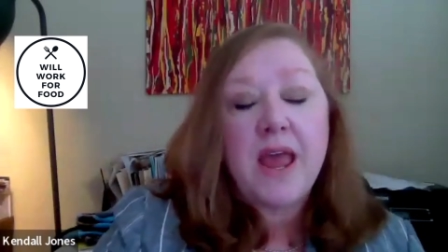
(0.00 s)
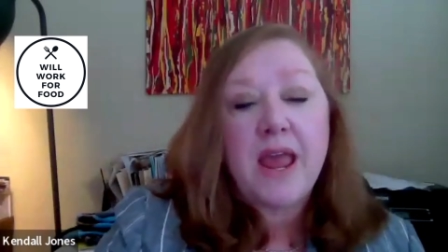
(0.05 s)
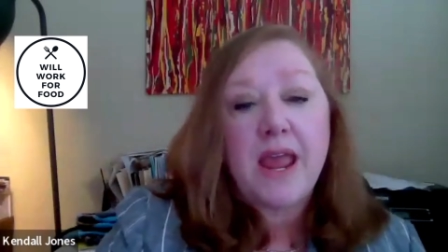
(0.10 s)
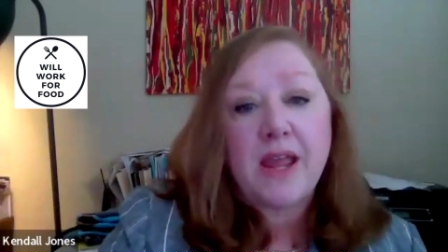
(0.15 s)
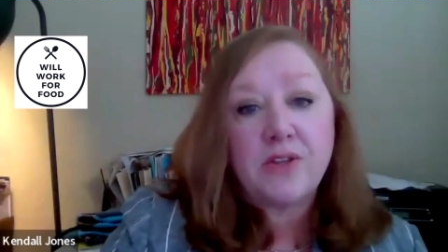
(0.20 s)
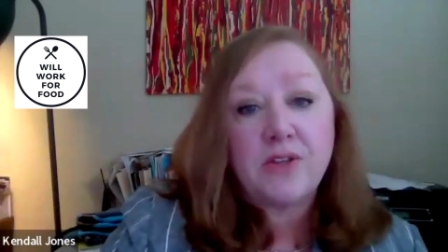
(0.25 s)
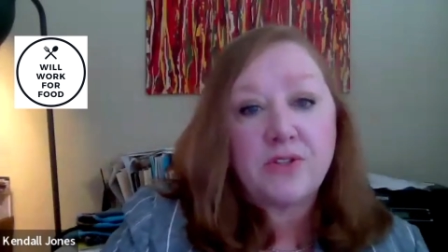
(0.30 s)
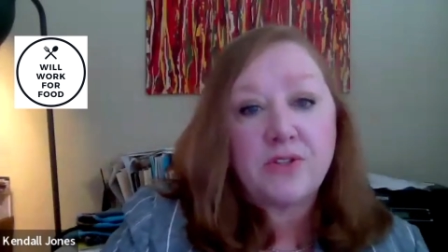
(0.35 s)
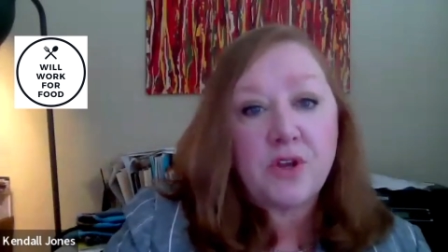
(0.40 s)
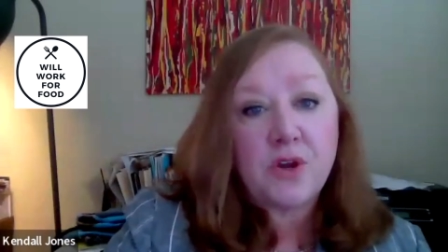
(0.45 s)

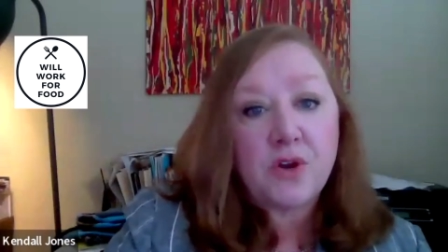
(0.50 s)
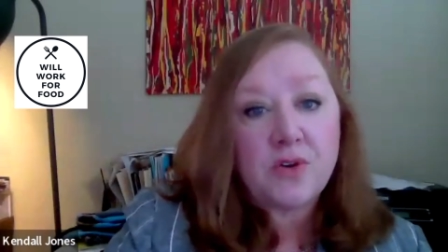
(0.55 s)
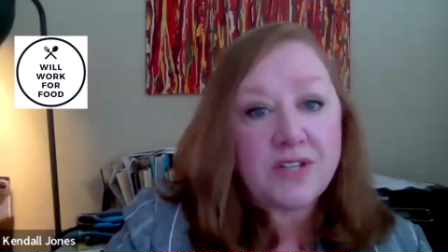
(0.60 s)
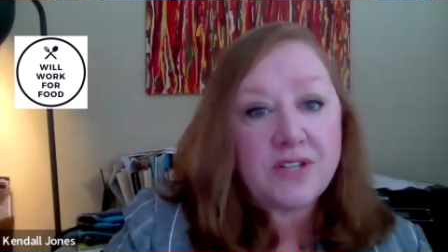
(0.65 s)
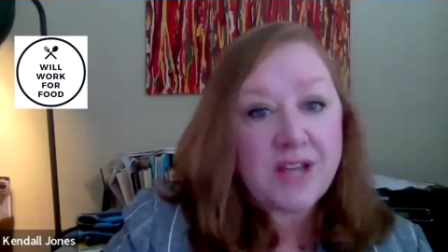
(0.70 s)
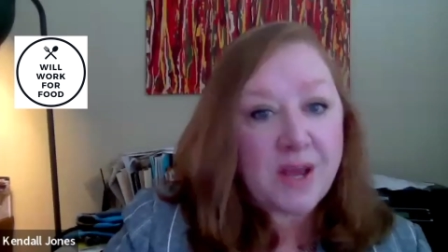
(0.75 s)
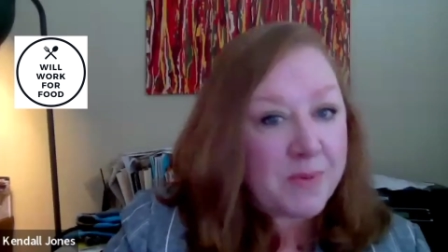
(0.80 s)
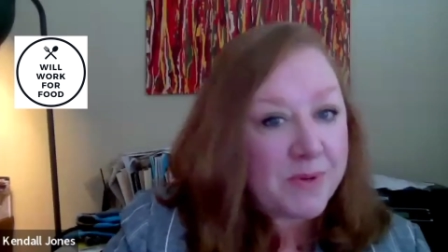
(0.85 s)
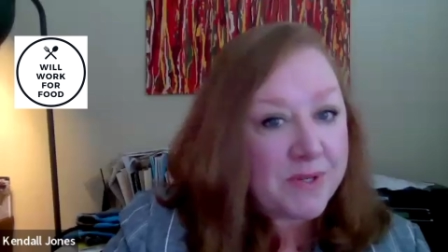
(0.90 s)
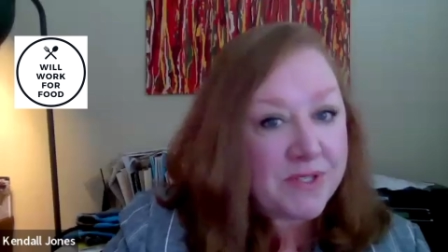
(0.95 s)
And so
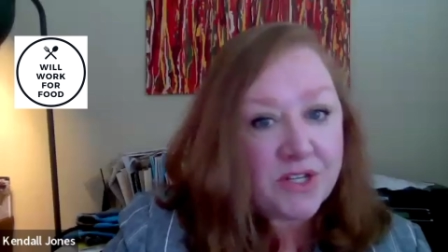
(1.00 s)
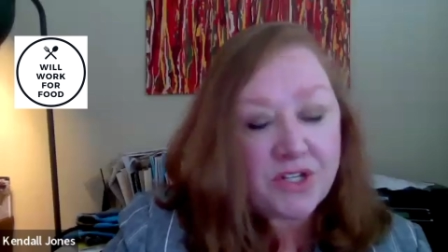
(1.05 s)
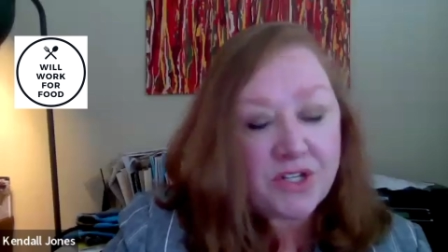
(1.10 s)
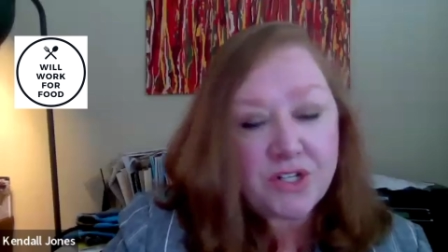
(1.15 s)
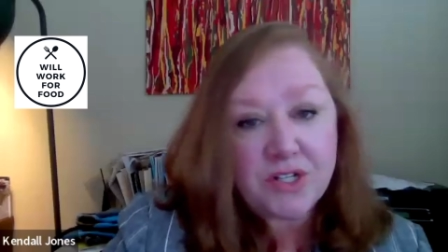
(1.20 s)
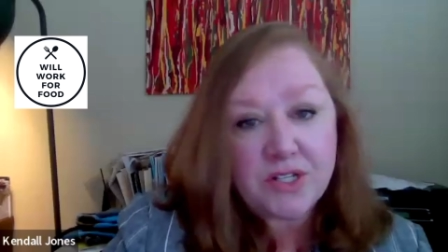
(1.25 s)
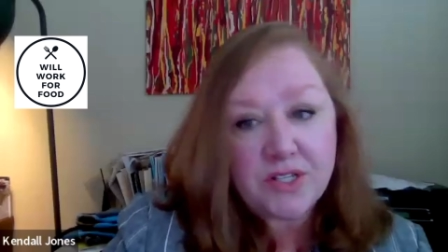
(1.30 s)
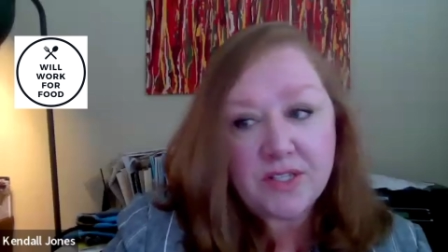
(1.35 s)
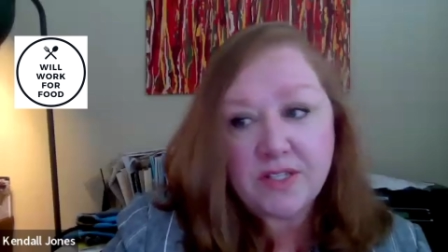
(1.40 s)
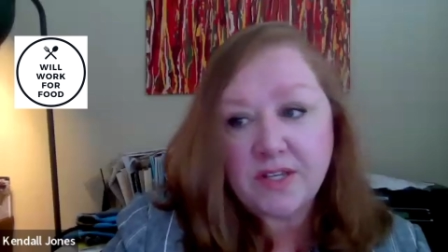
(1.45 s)

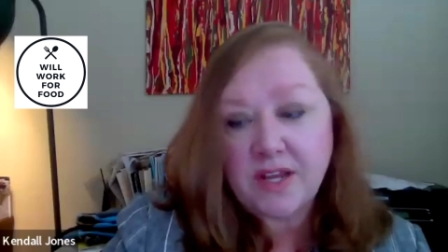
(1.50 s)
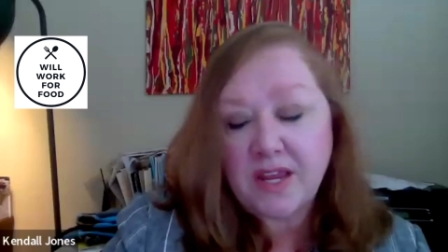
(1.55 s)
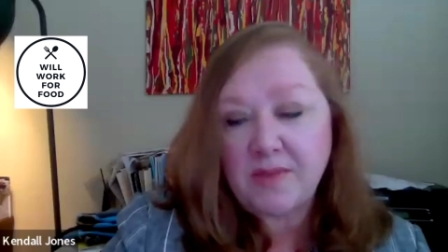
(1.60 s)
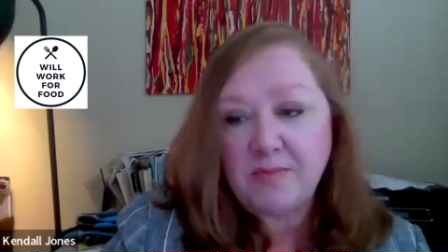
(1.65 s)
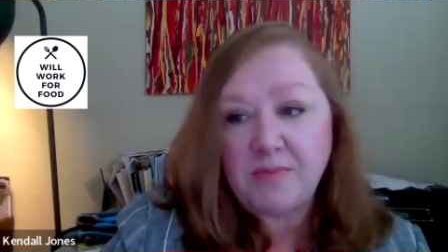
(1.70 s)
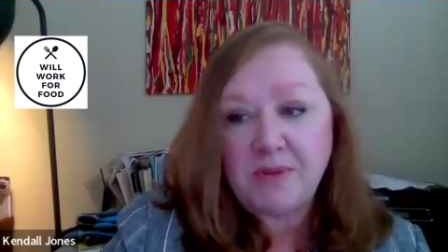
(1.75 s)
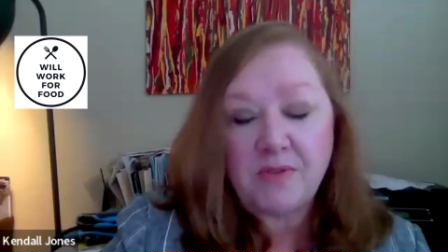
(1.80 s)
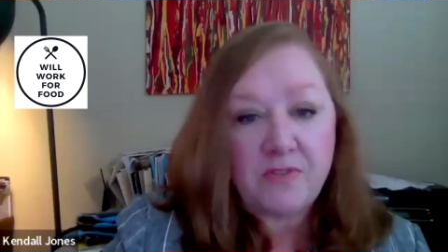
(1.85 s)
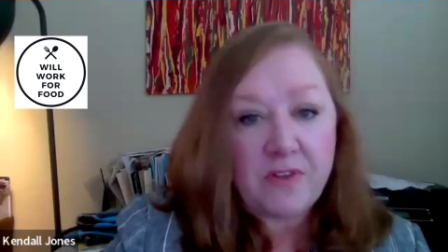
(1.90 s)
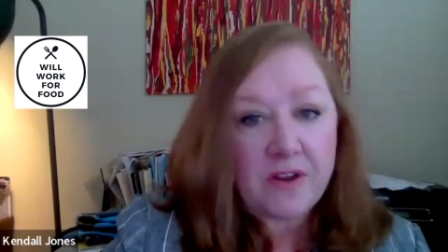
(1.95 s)
depositions can
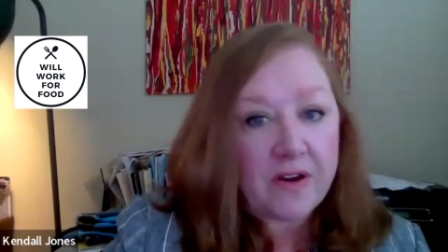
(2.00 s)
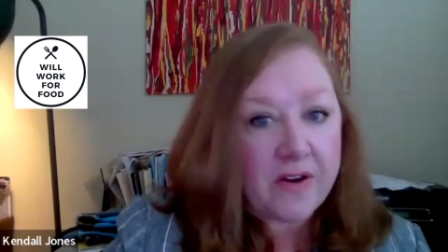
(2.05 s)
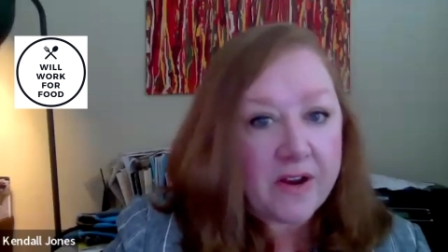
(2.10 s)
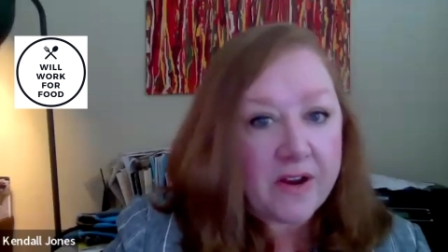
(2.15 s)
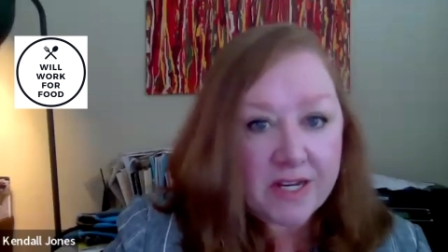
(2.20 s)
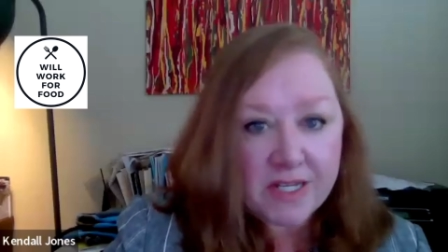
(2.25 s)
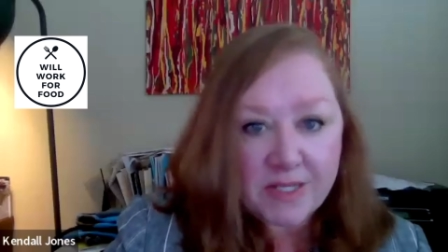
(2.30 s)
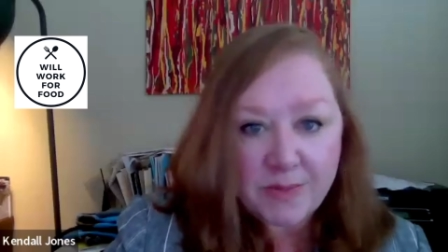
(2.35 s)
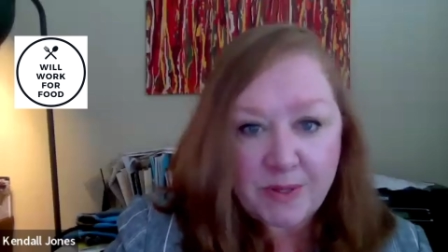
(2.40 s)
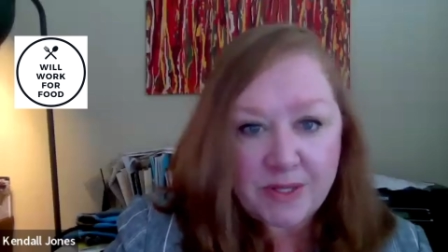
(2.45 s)
be very
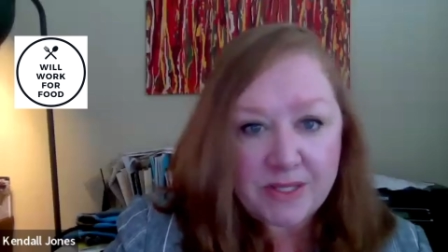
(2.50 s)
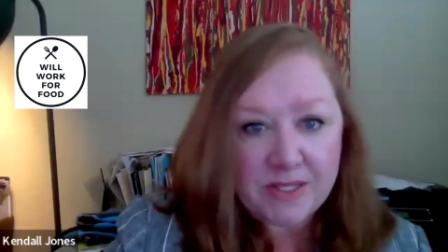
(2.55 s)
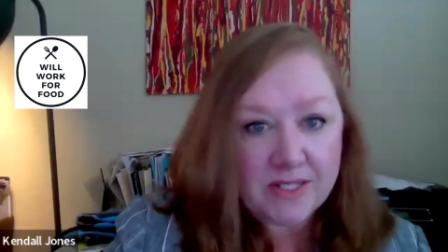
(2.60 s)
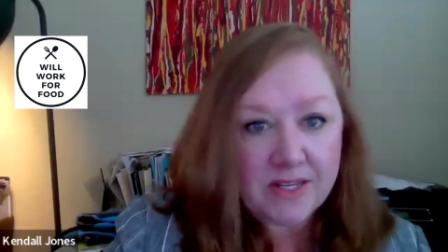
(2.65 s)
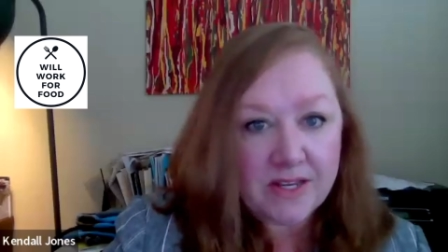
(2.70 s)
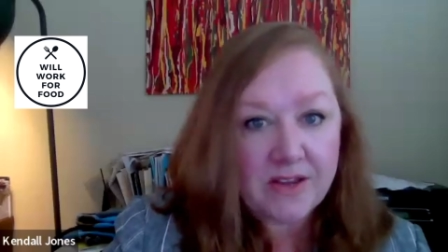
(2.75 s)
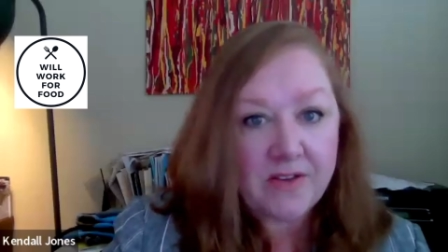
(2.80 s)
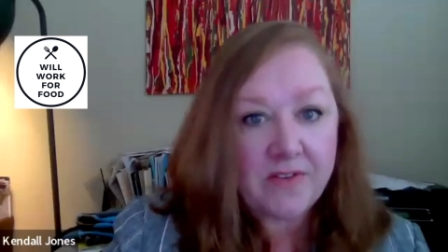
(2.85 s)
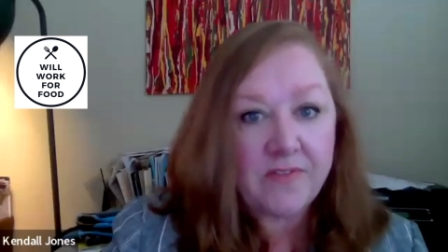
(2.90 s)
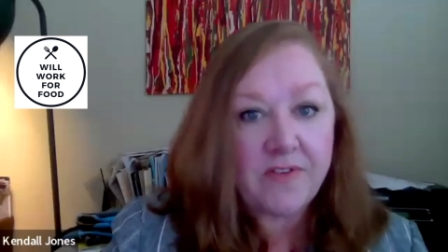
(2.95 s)

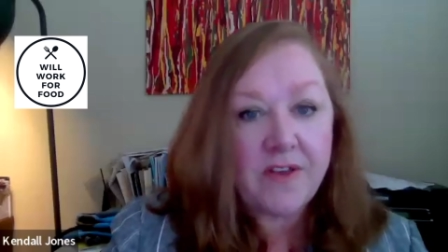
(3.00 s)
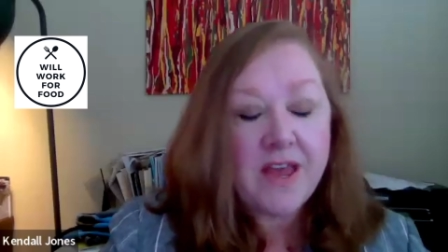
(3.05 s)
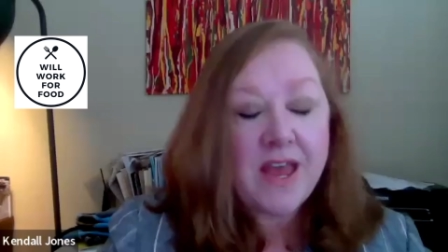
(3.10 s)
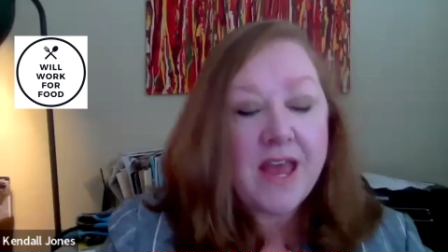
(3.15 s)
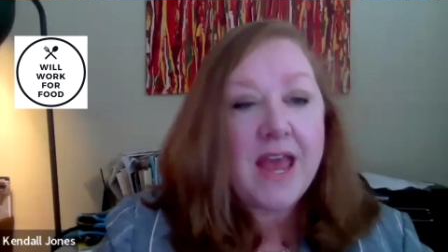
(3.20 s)
expensive.